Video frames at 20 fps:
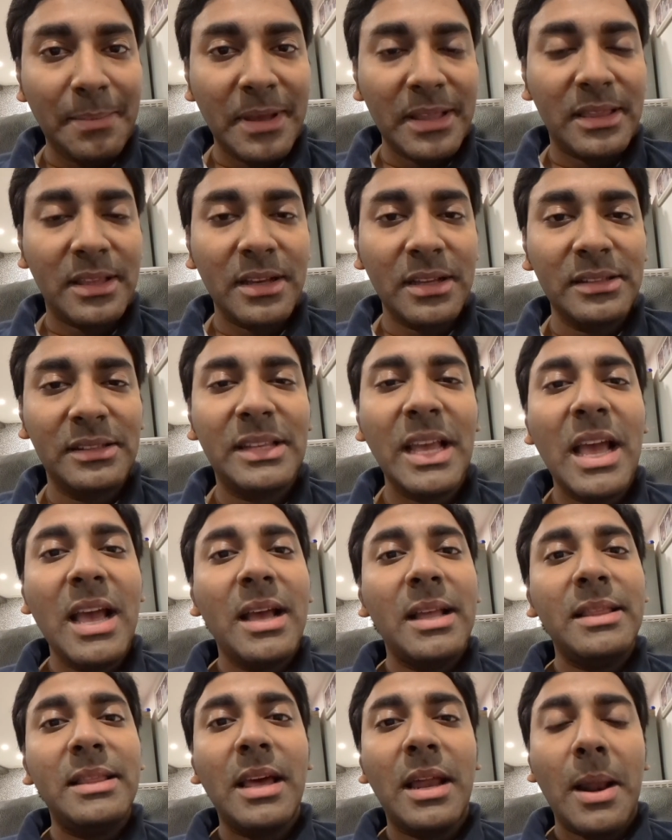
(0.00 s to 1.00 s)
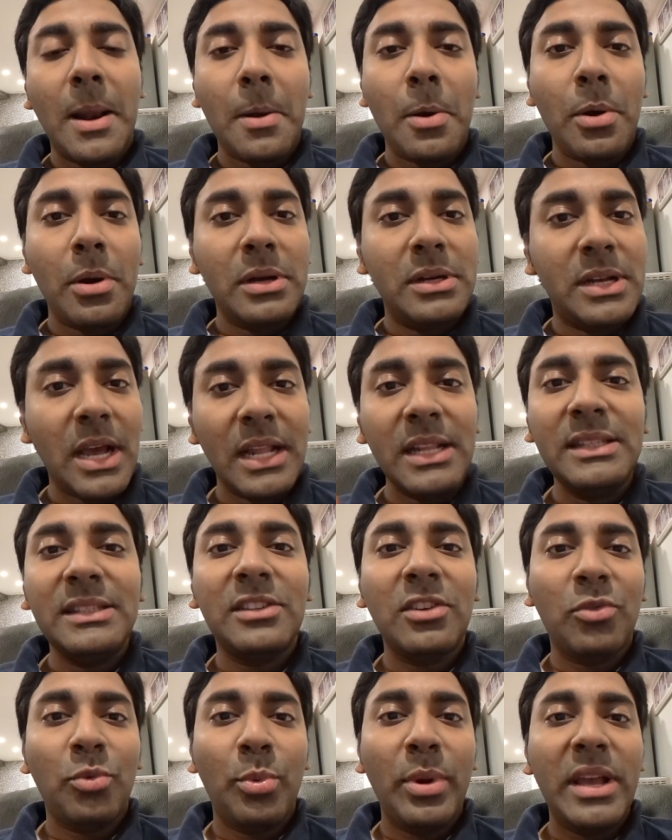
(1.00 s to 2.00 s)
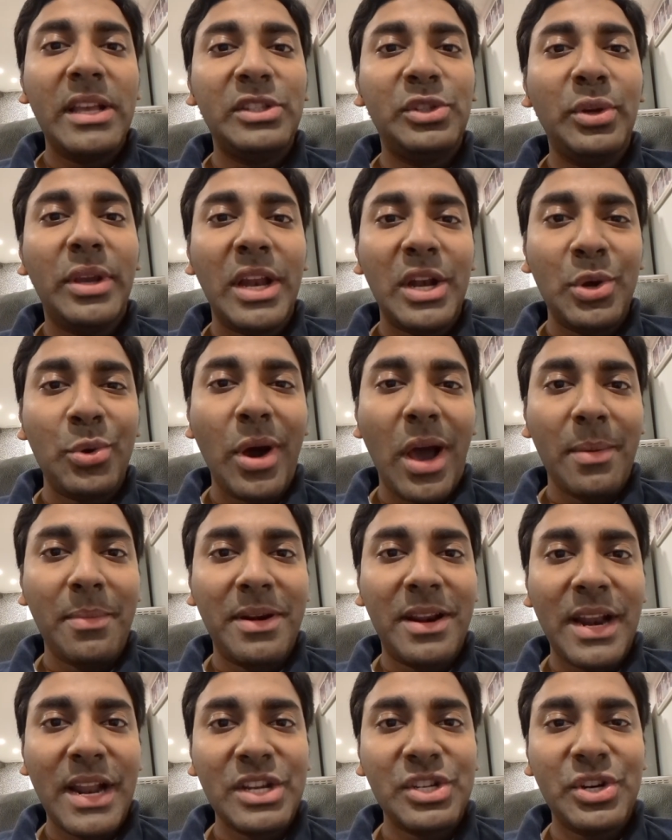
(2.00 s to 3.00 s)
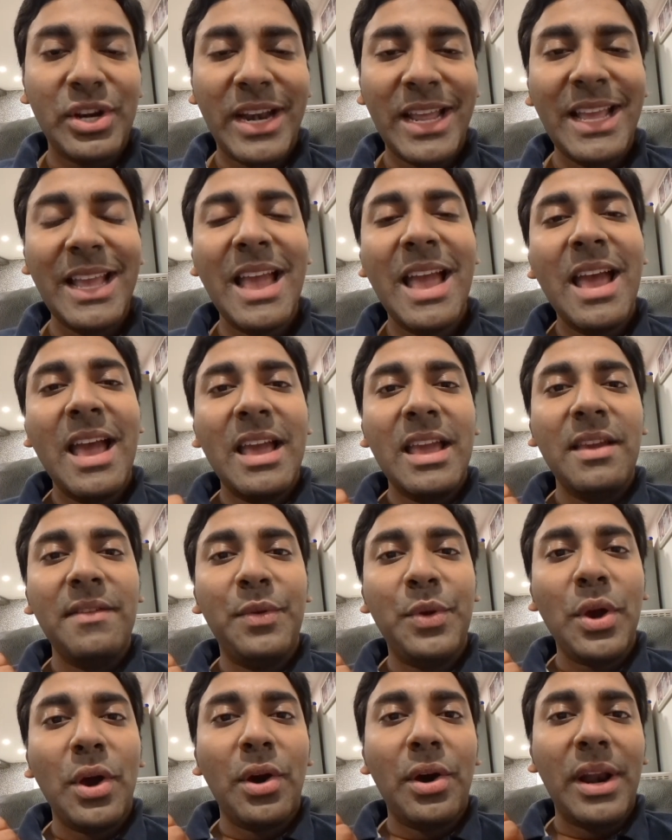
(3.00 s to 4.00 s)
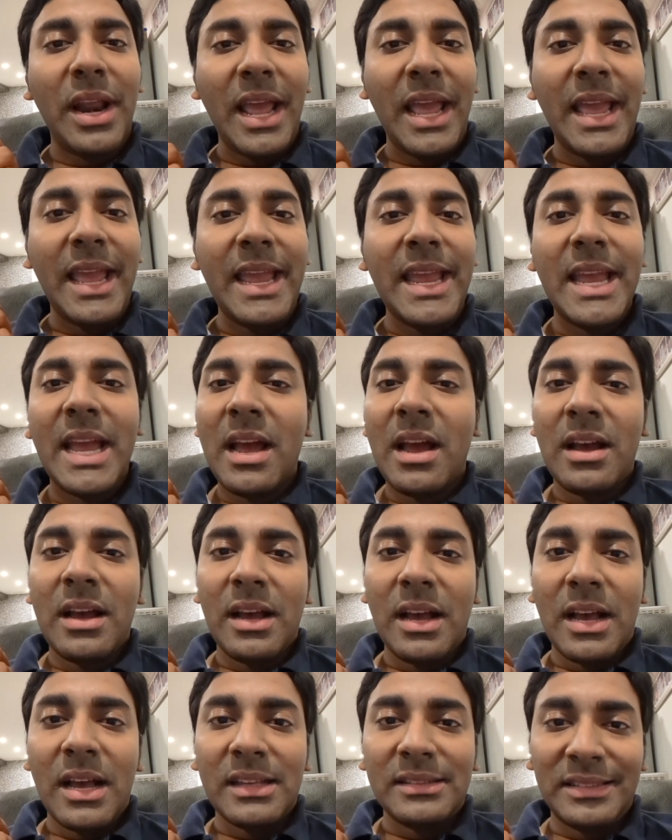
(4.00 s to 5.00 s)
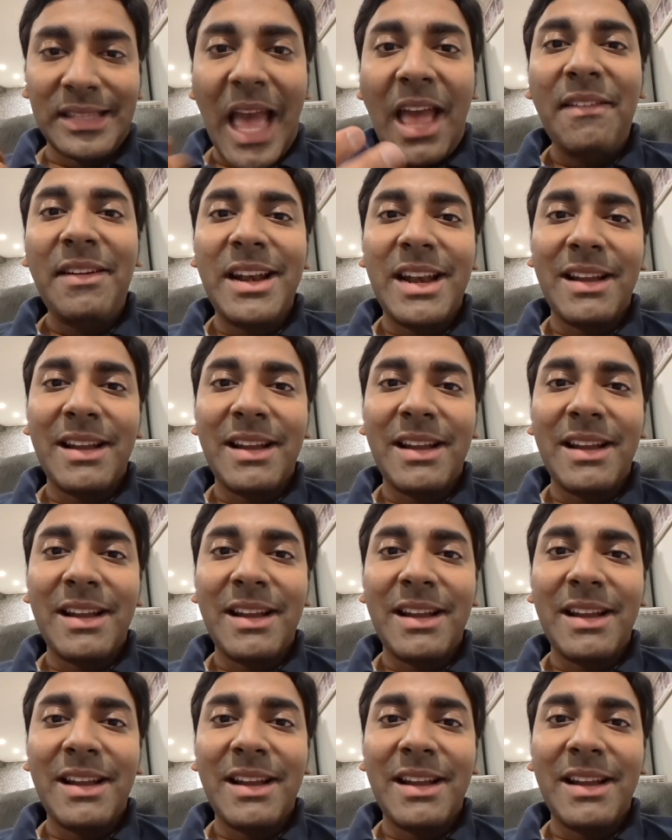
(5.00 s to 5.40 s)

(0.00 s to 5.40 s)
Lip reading: methods. There are tons of ways you can do arbitrage trading. If you are a savvy